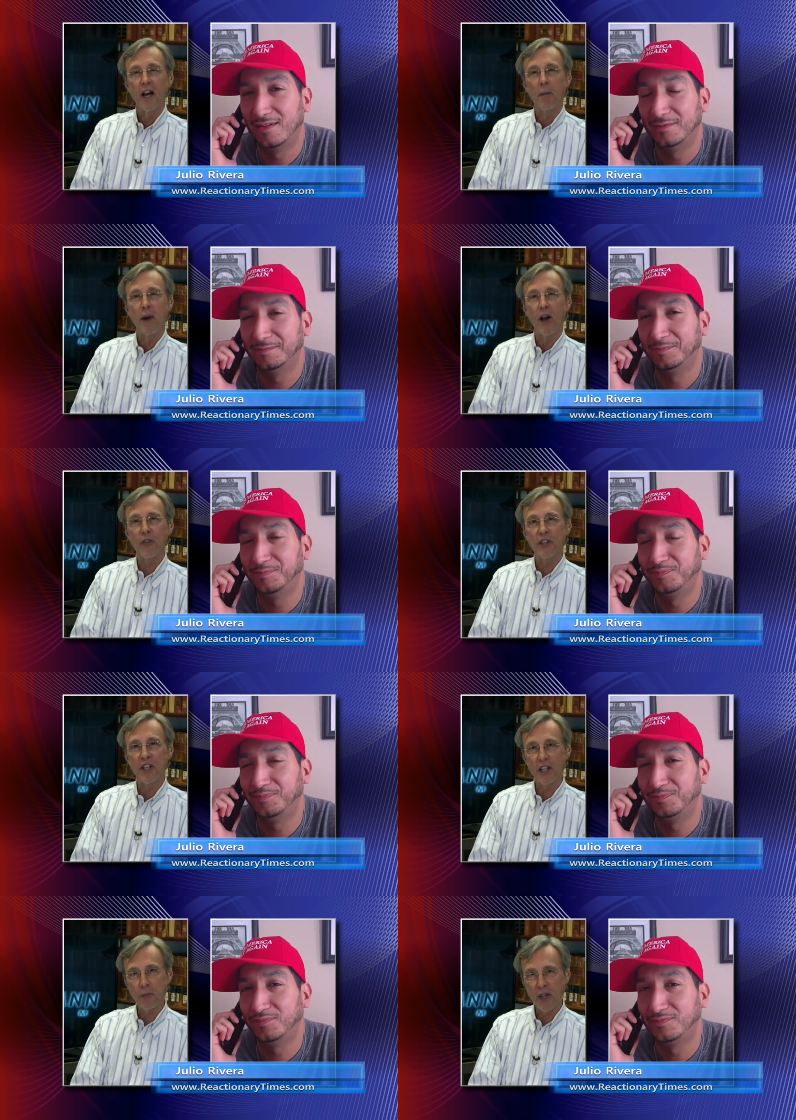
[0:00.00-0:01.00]
Speaker 1: about the
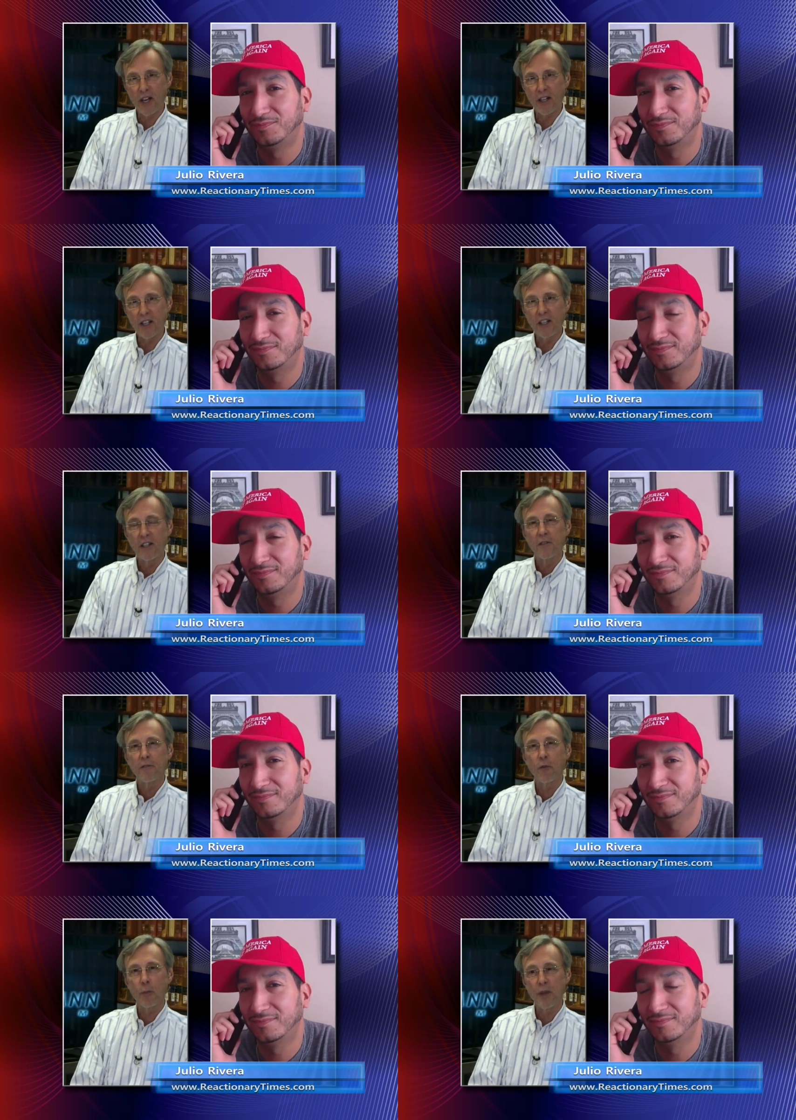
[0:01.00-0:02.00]
death penalty
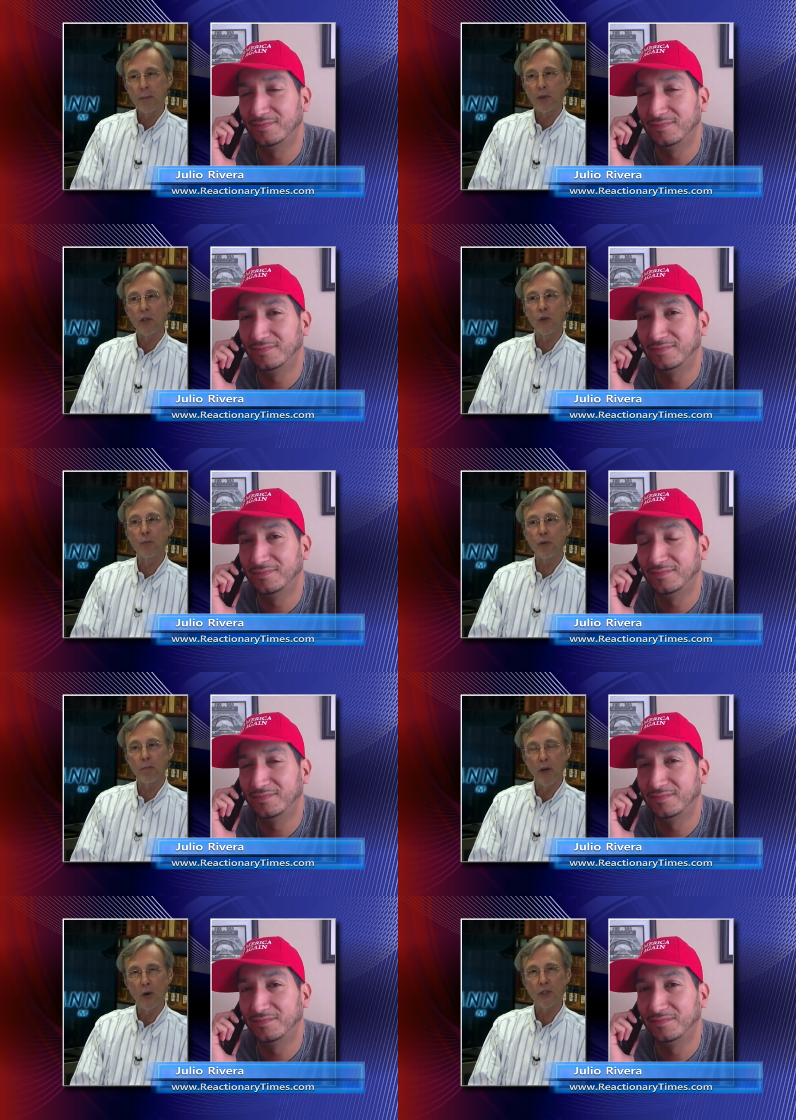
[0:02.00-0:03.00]
for people who
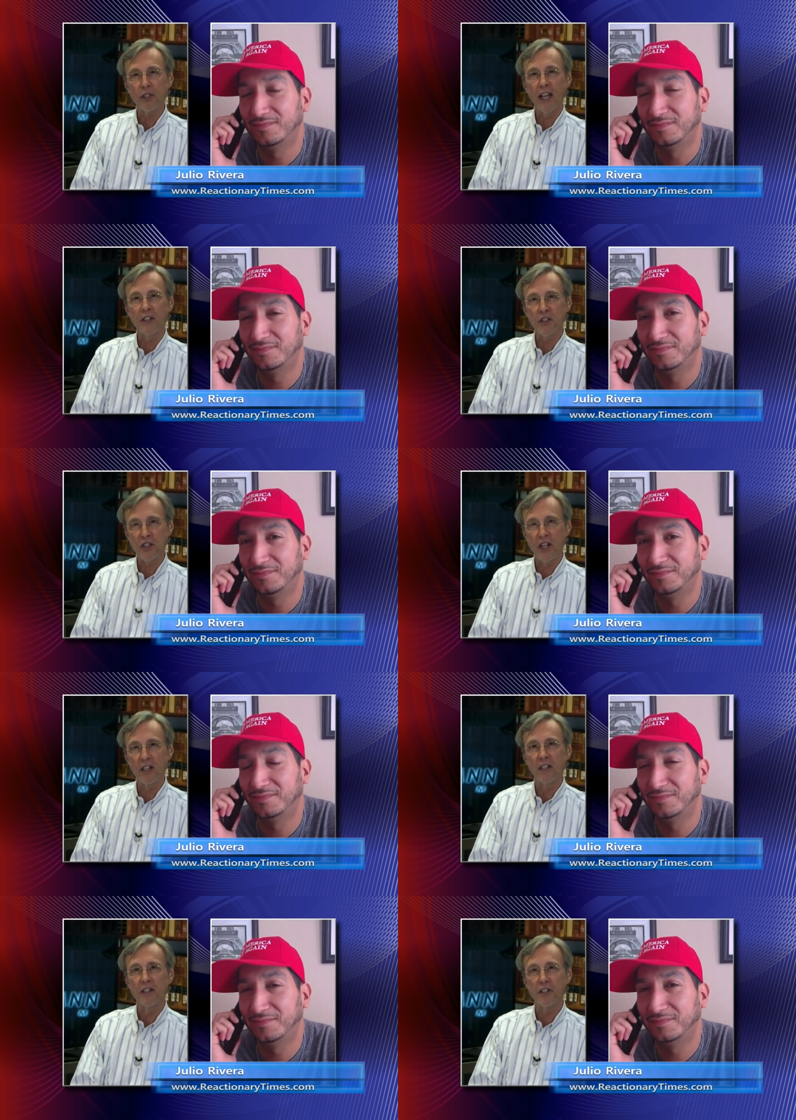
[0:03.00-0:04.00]
promote and
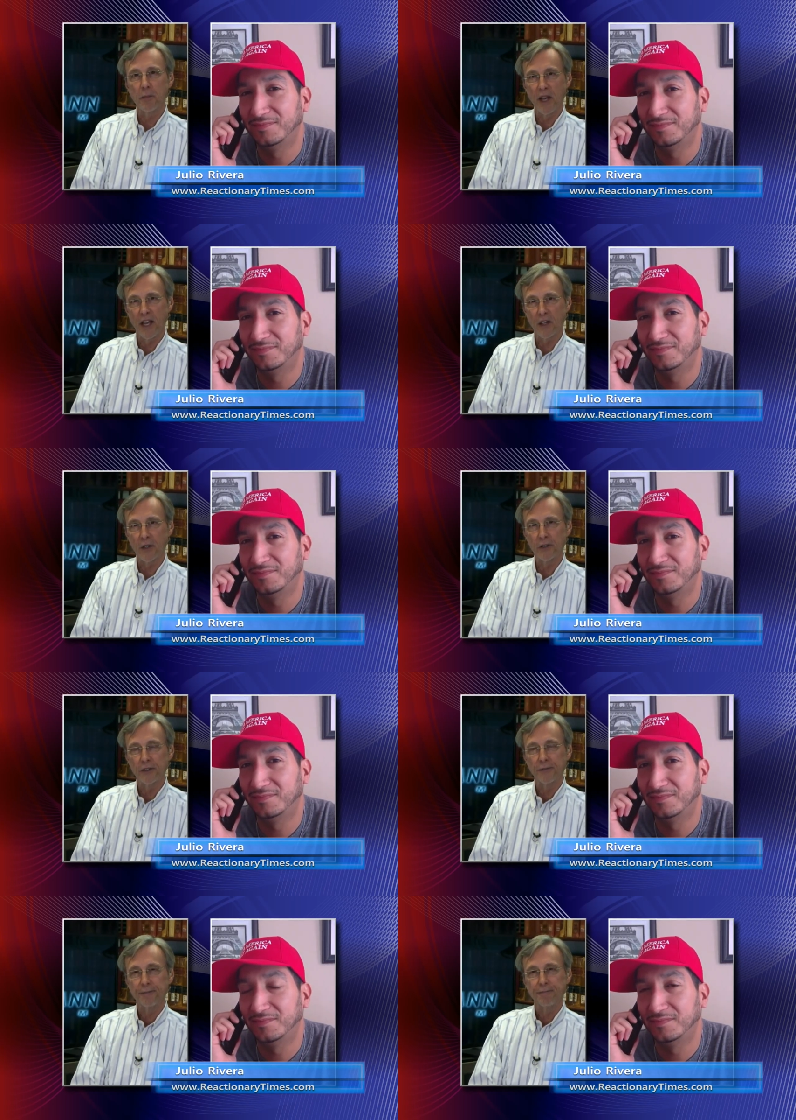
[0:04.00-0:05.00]
sell tobacco.
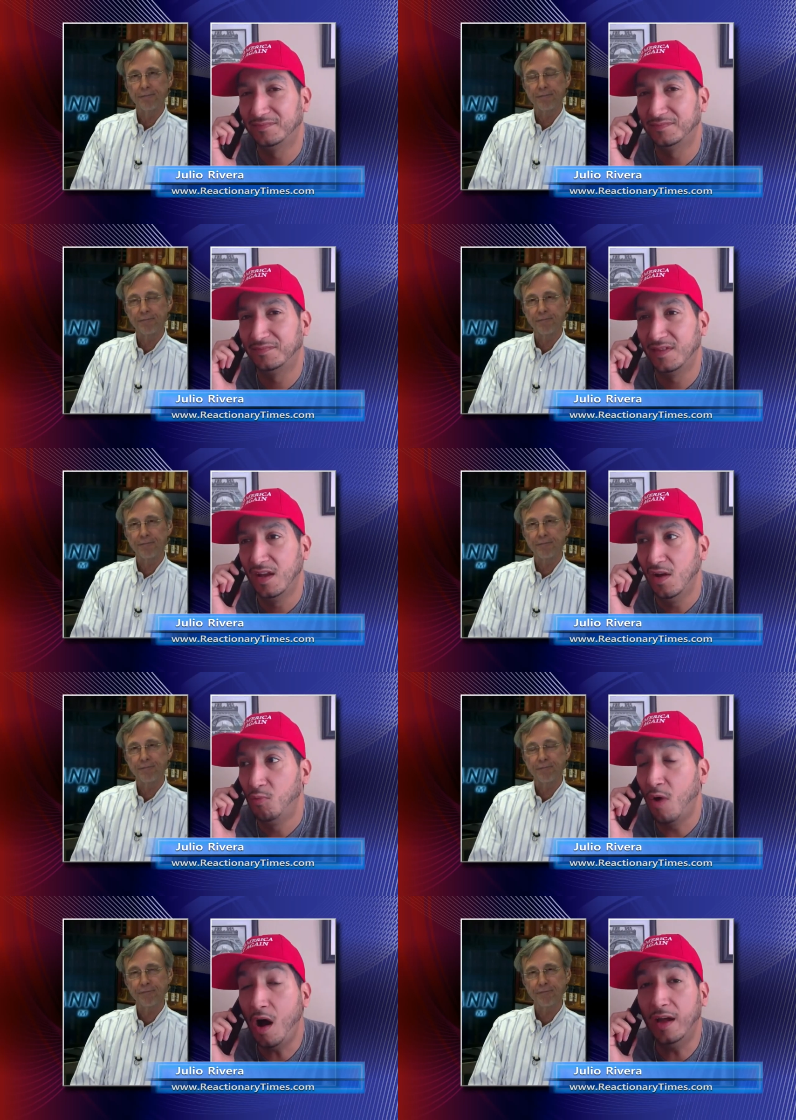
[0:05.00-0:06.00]

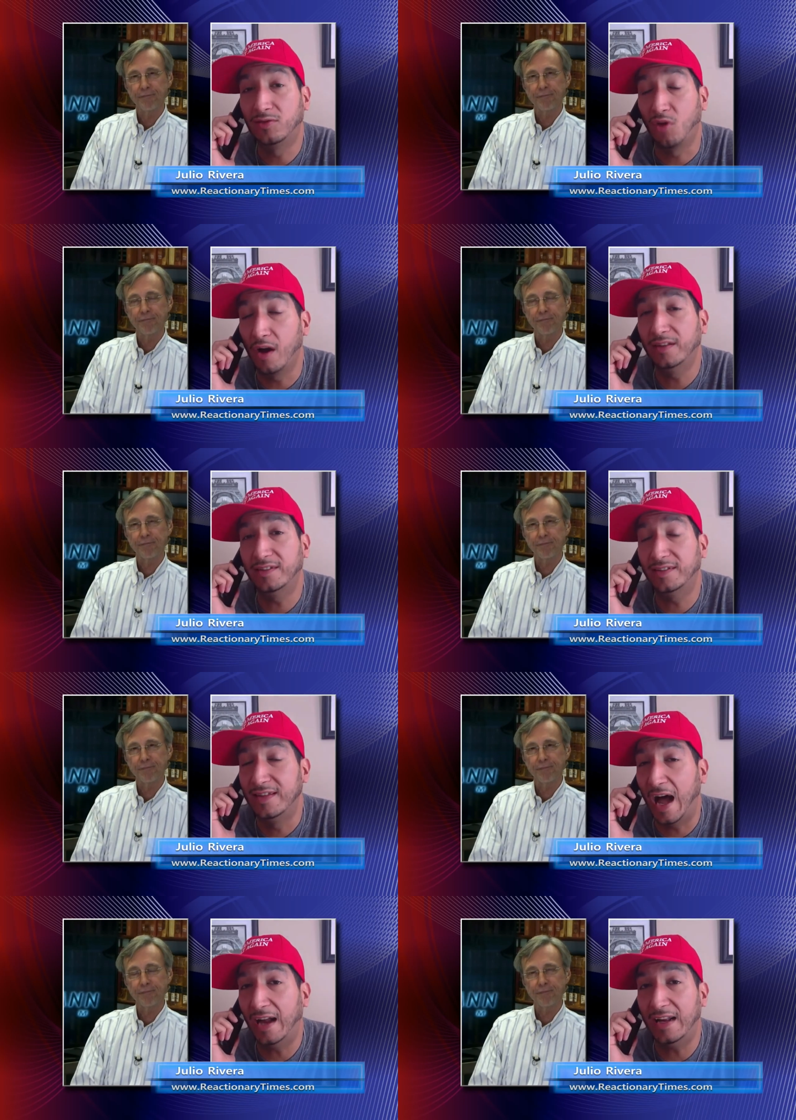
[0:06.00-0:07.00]
Speaker 2: Well, as long as it's
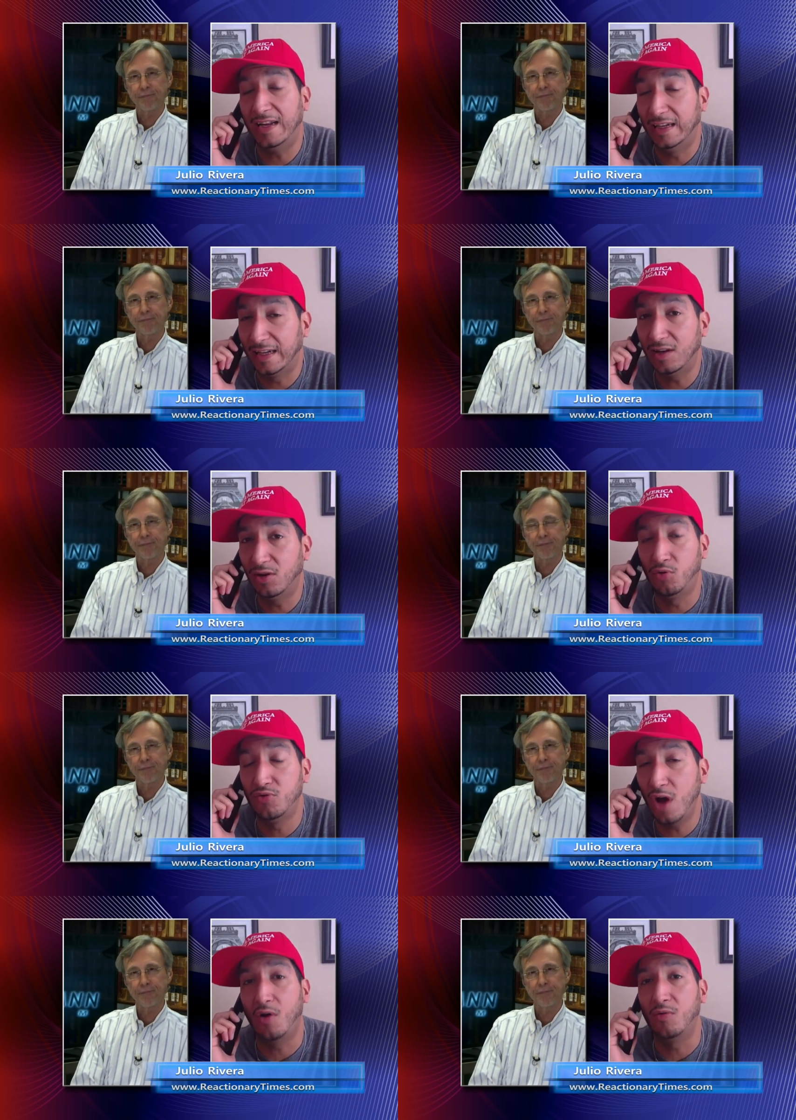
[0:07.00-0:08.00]
not illegal,
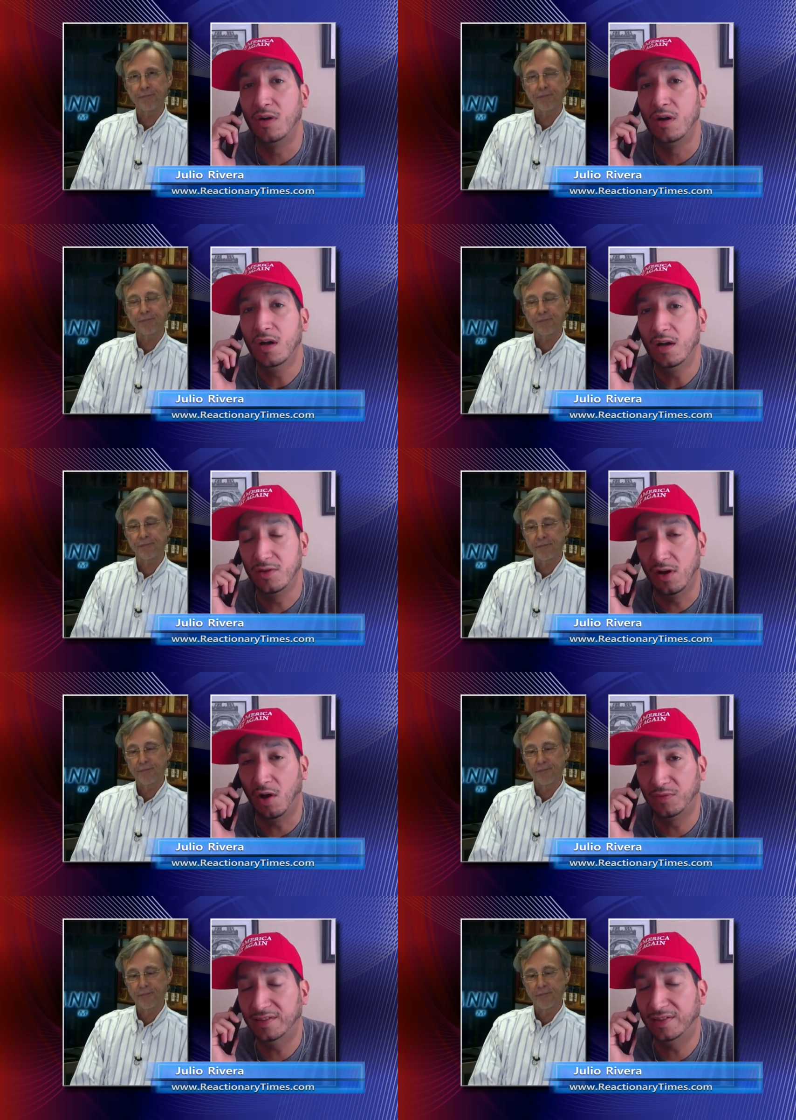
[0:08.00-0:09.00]
no. You
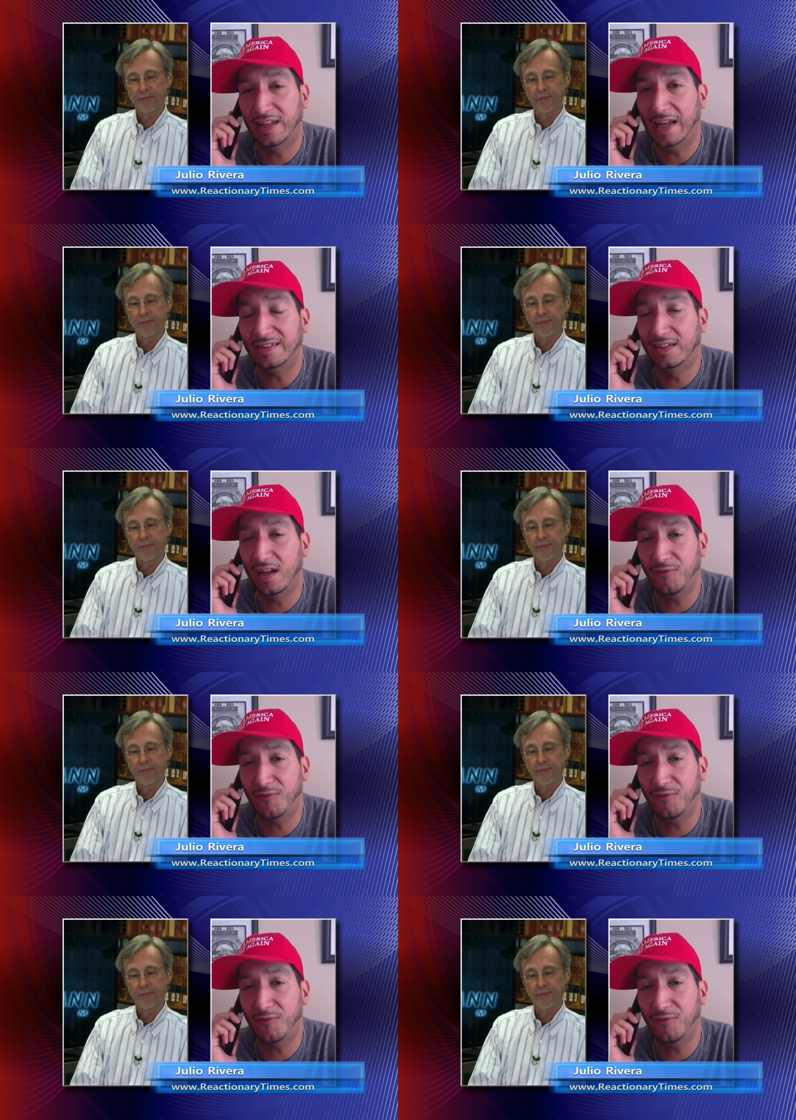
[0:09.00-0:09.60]
know, that's the